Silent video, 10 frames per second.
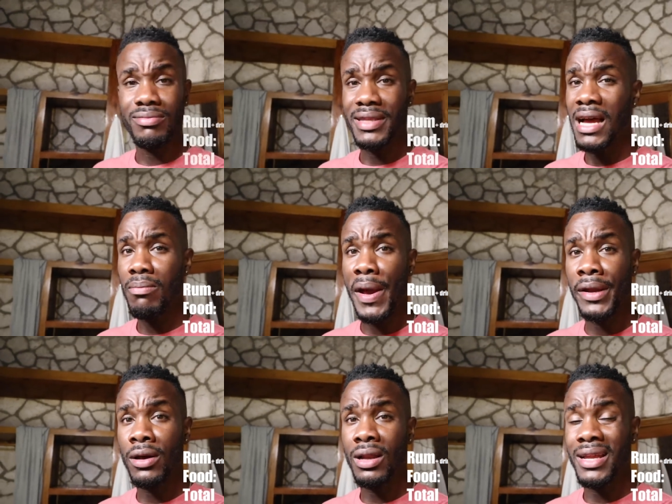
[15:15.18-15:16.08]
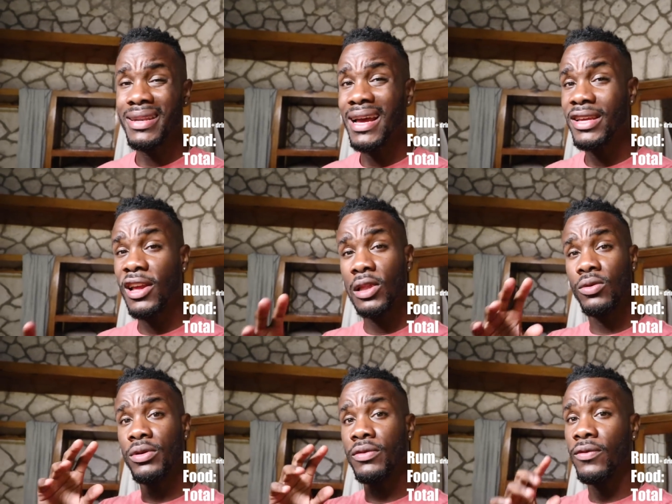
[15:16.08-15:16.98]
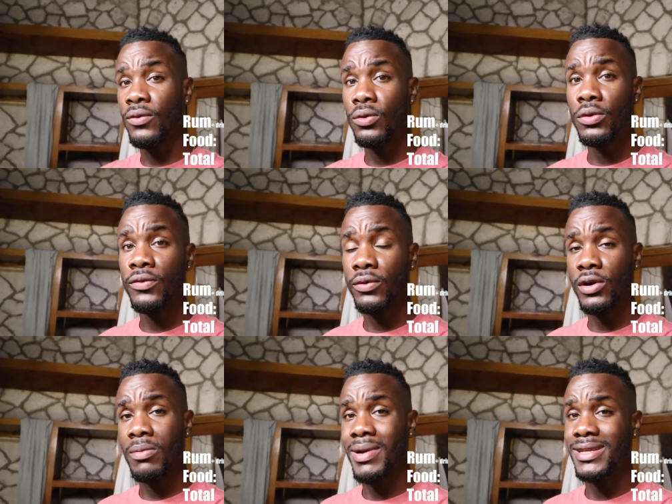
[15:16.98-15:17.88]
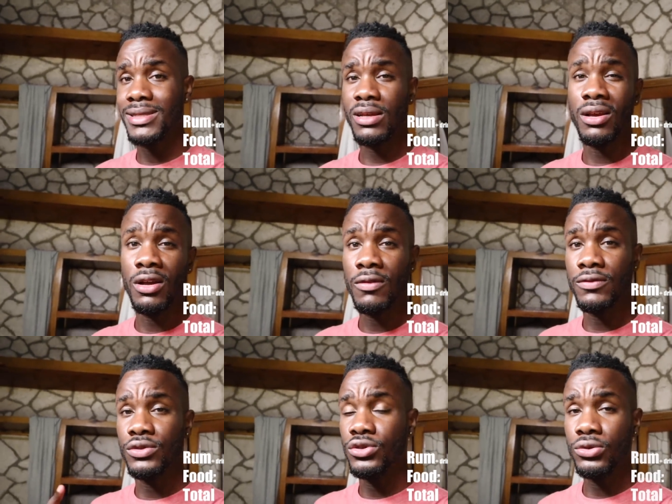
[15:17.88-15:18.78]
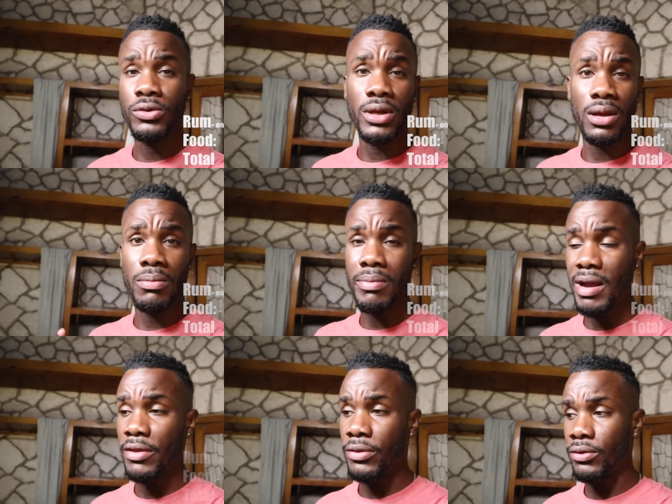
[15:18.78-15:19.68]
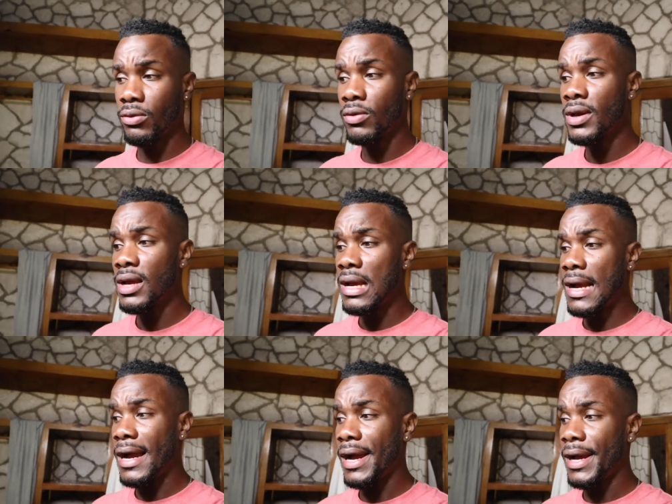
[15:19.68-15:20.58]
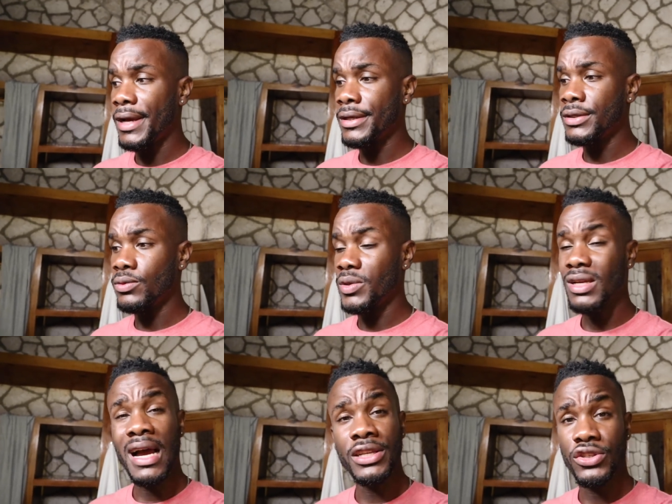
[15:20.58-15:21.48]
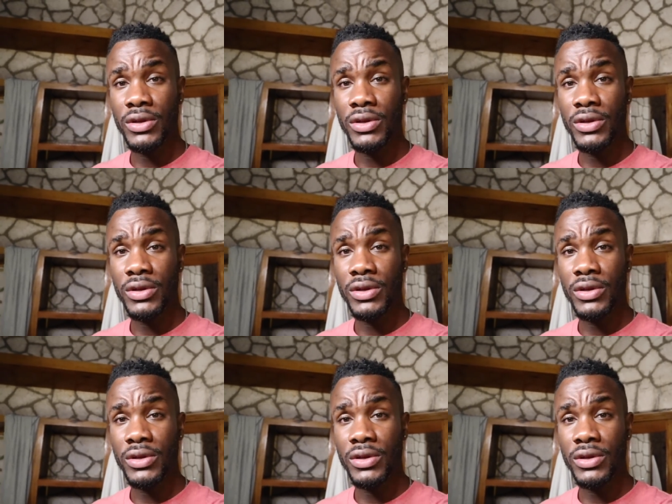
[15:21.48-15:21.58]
Not bad at all, and that included food for myself, Judah, Matthew, and we got